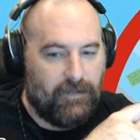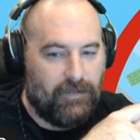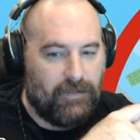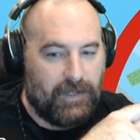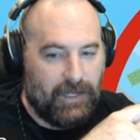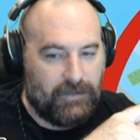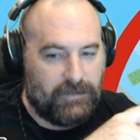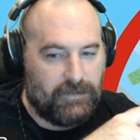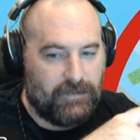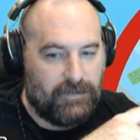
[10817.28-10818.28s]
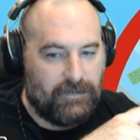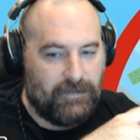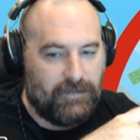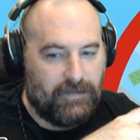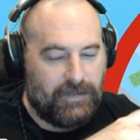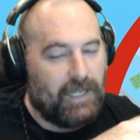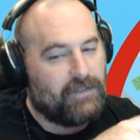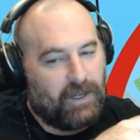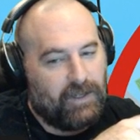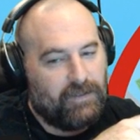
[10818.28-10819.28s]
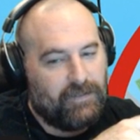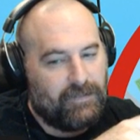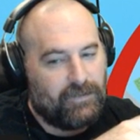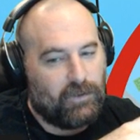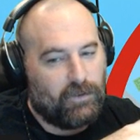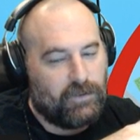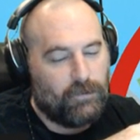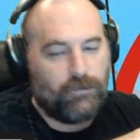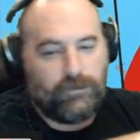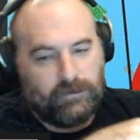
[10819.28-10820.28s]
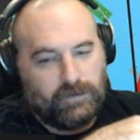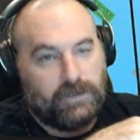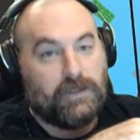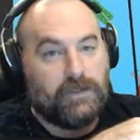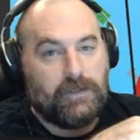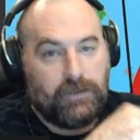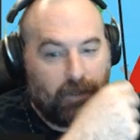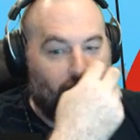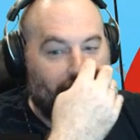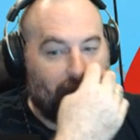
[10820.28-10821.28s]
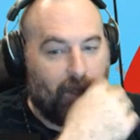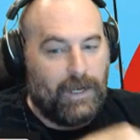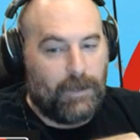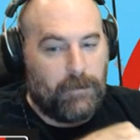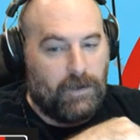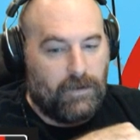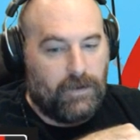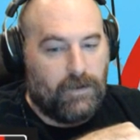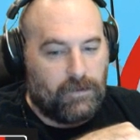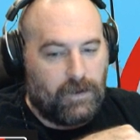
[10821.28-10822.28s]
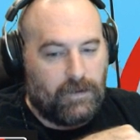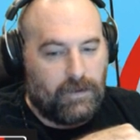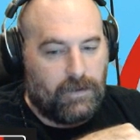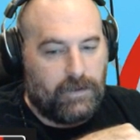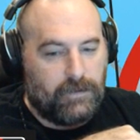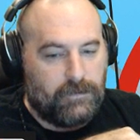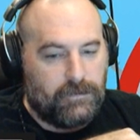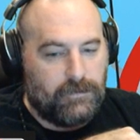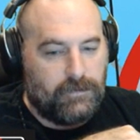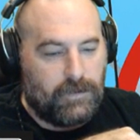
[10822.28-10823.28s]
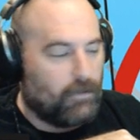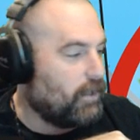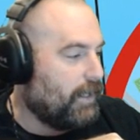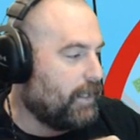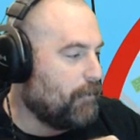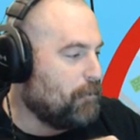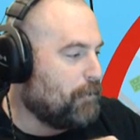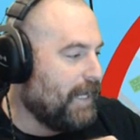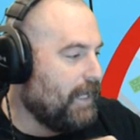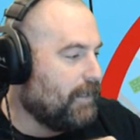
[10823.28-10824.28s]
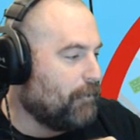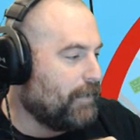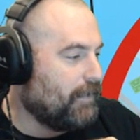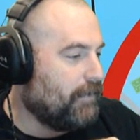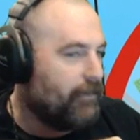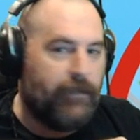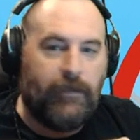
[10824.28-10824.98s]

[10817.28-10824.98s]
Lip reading: Yes? Deja, y'all ain't lying to me, are you? Okay, alright. Y'all trying to get me banned up in here.